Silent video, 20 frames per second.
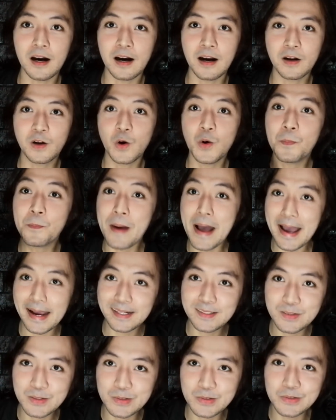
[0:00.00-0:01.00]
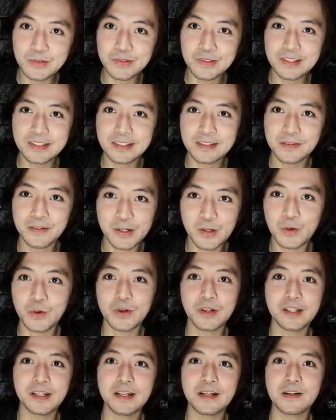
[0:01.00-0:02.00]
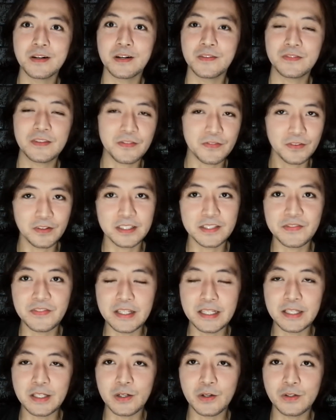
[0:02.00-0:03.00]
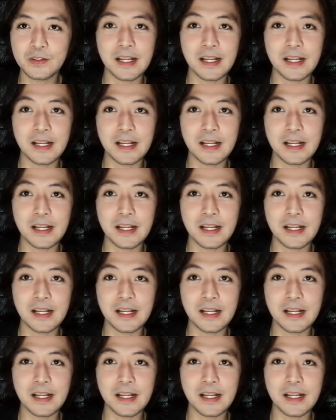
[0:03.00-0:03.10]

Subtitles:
go back to the recording of the first video.